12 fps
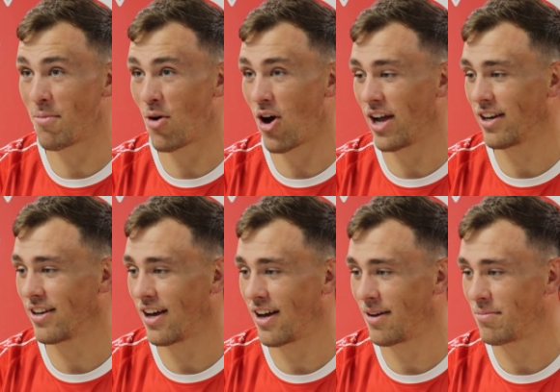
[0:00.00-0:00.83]
mind
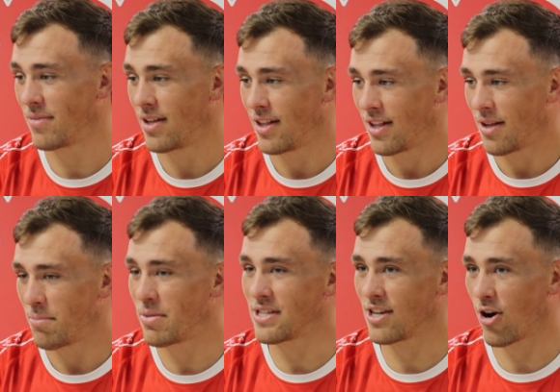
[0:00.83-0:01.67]

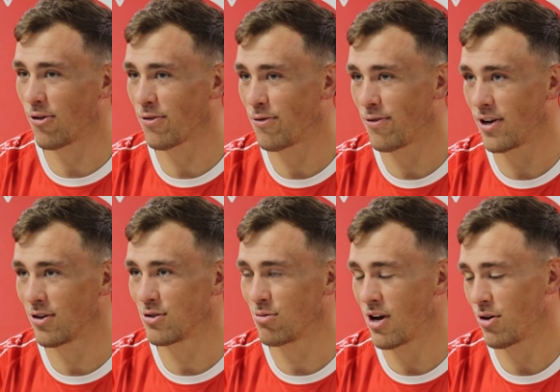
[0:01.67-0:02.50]
busy off the field
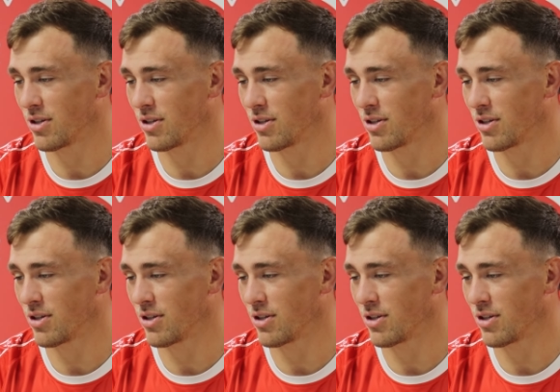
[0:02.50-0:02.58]
as well,